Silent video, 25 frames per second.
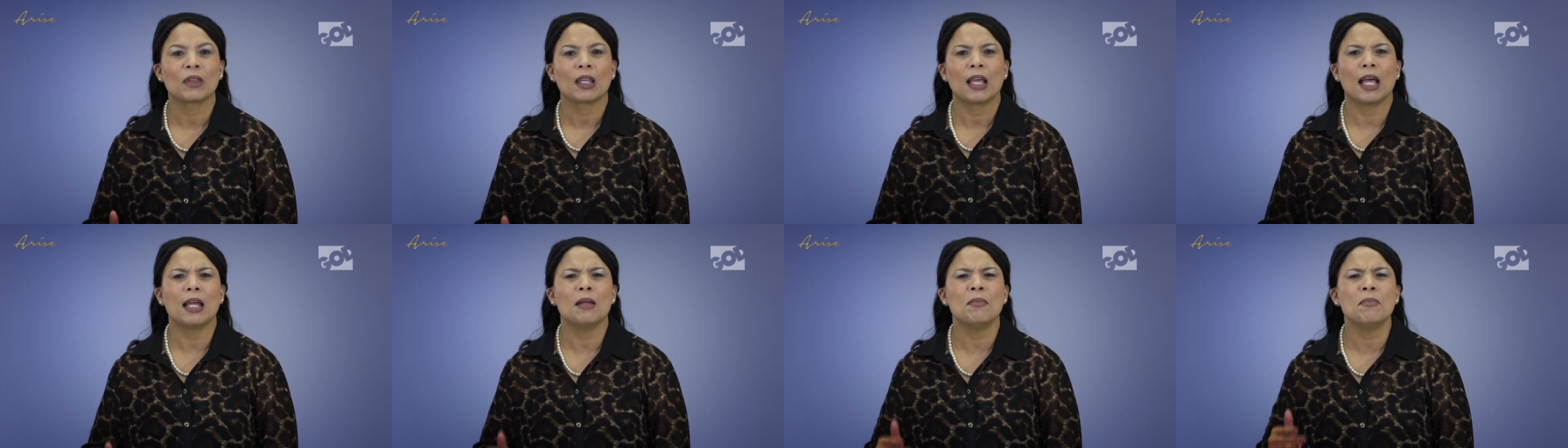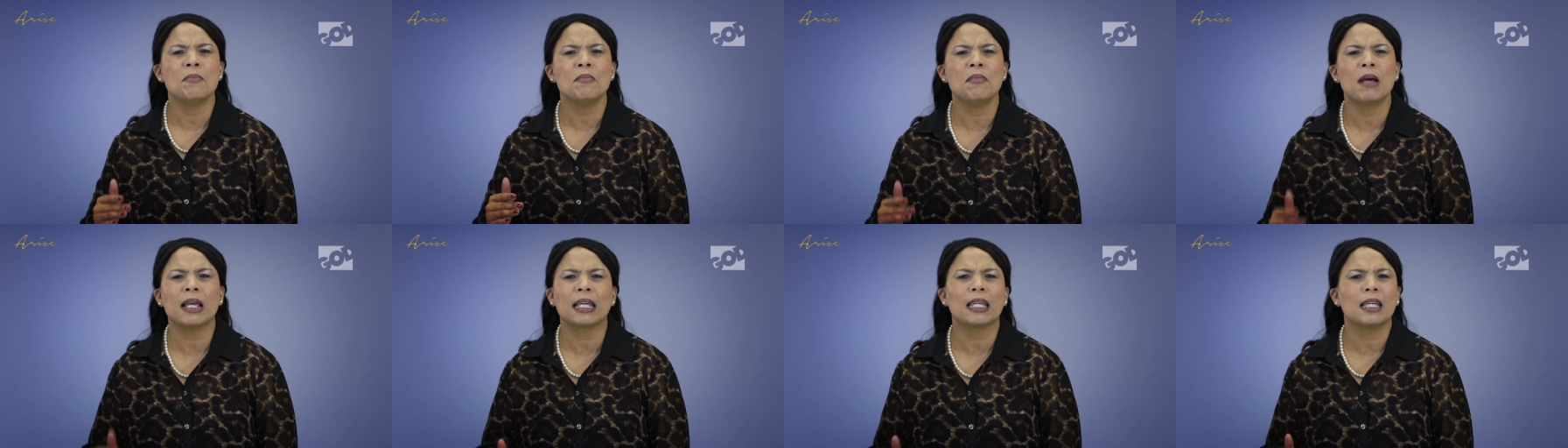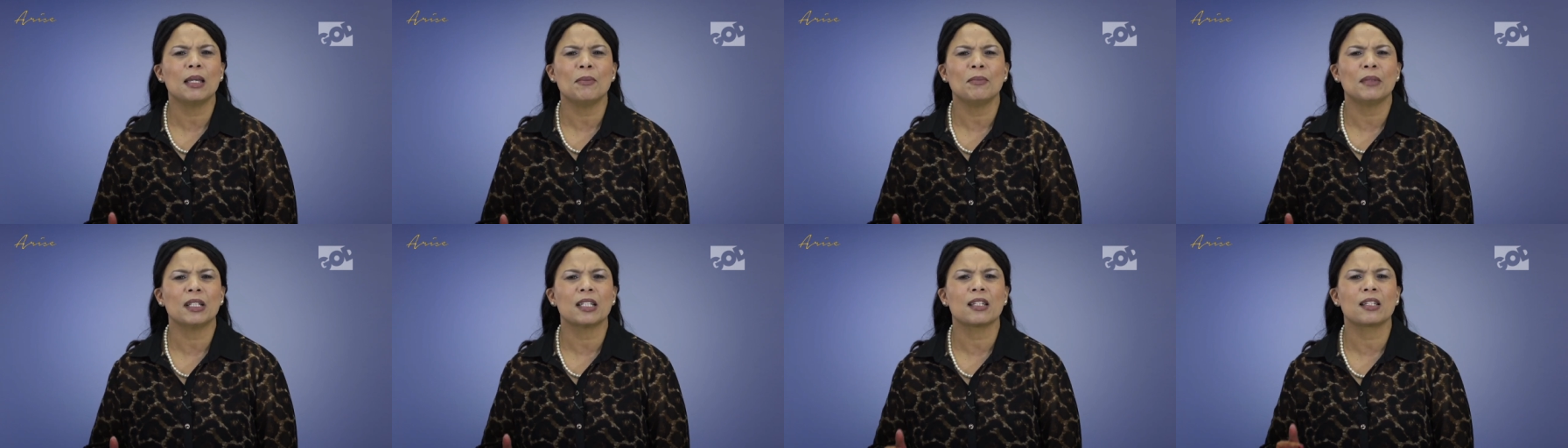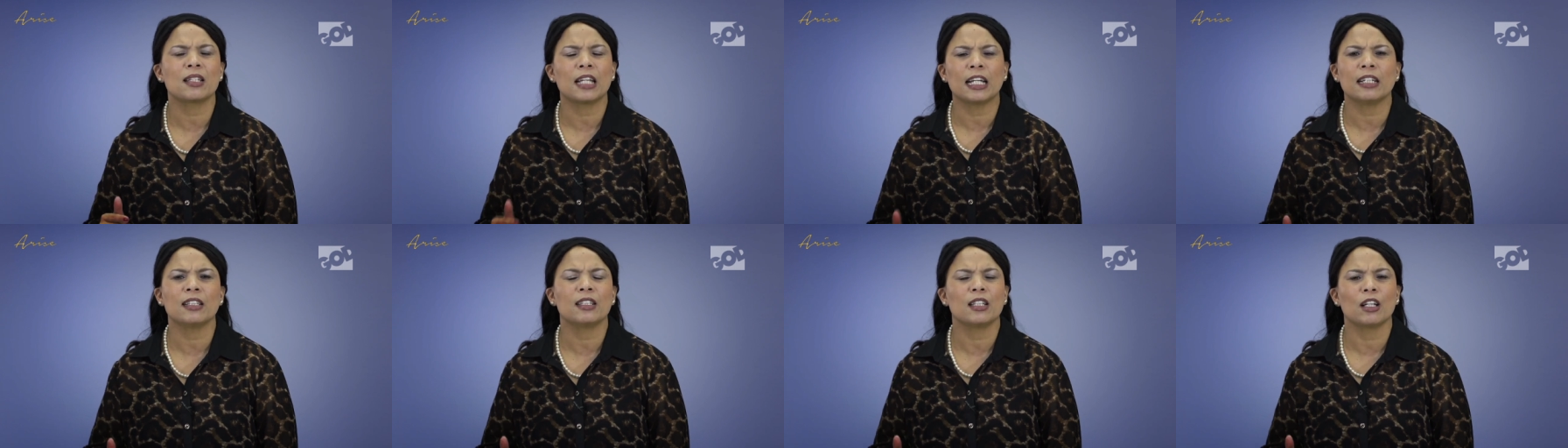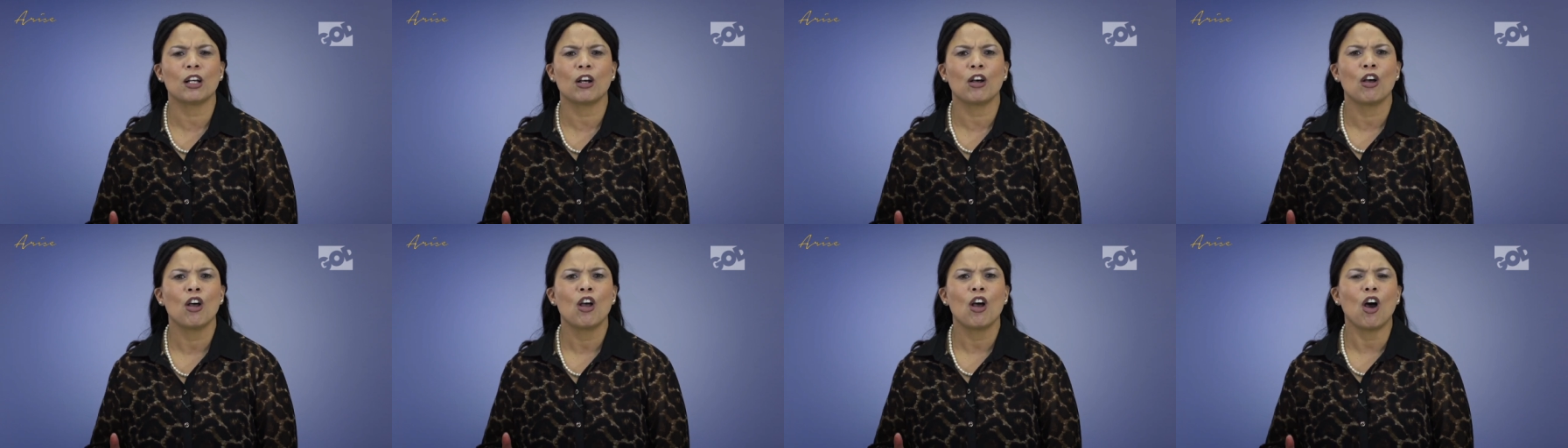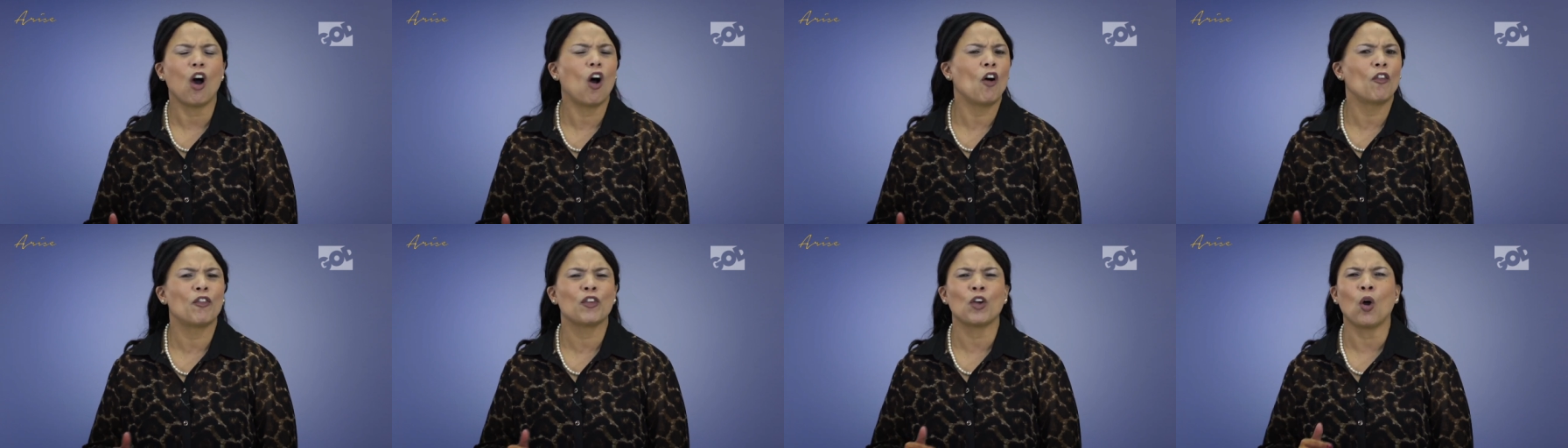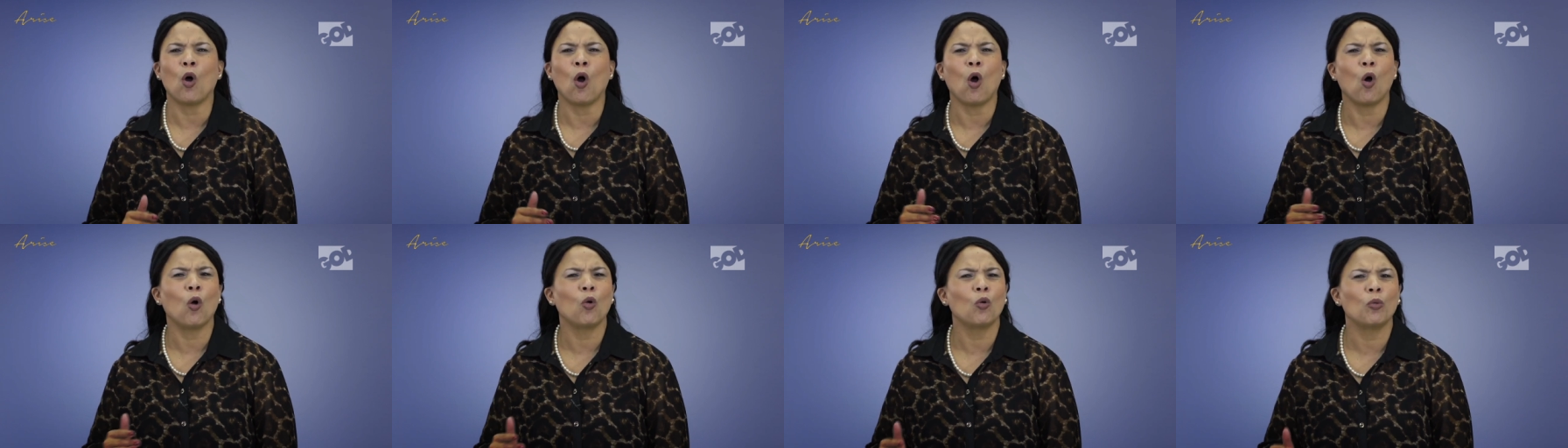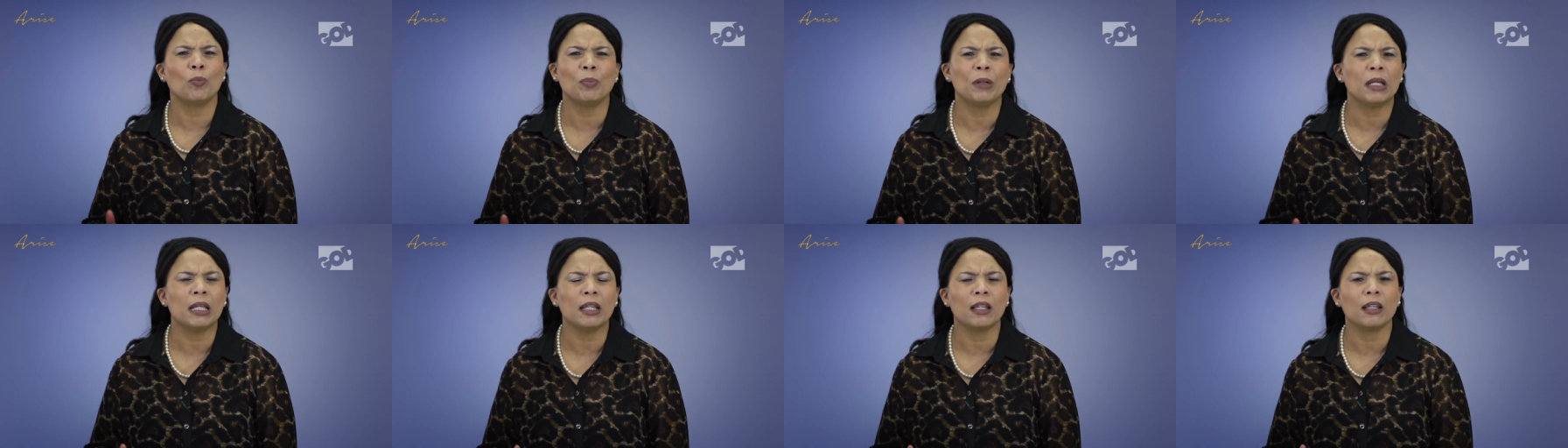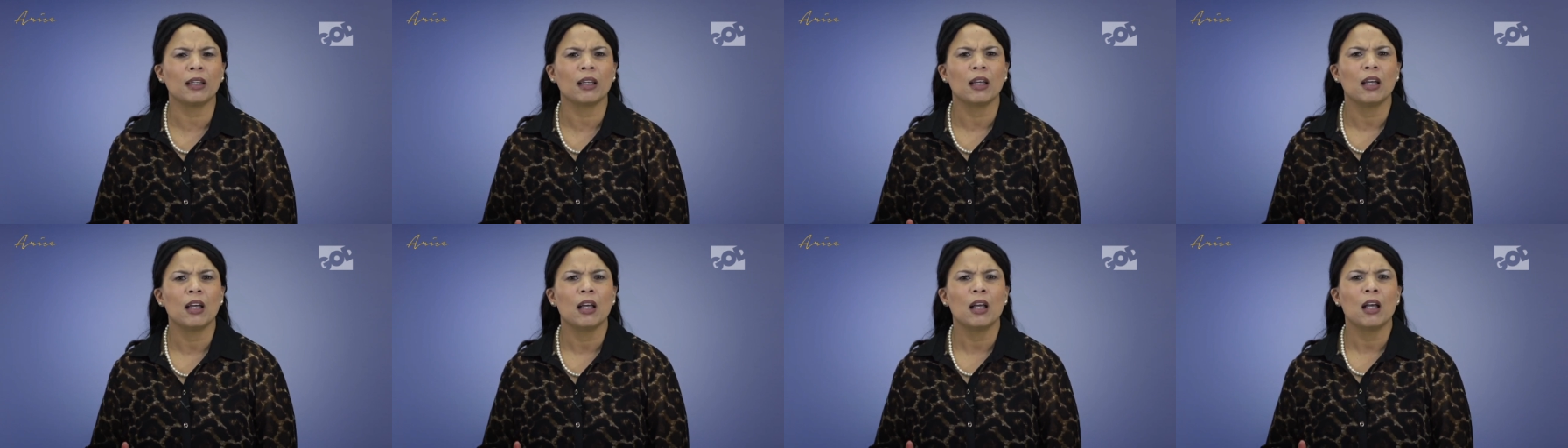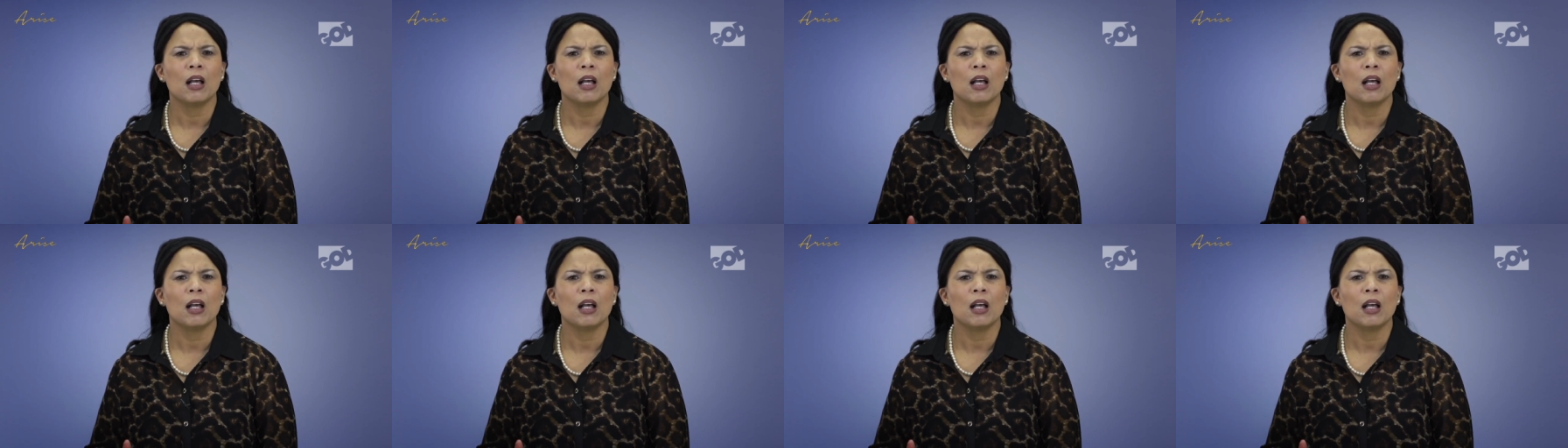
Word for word: and make him the center of your whole being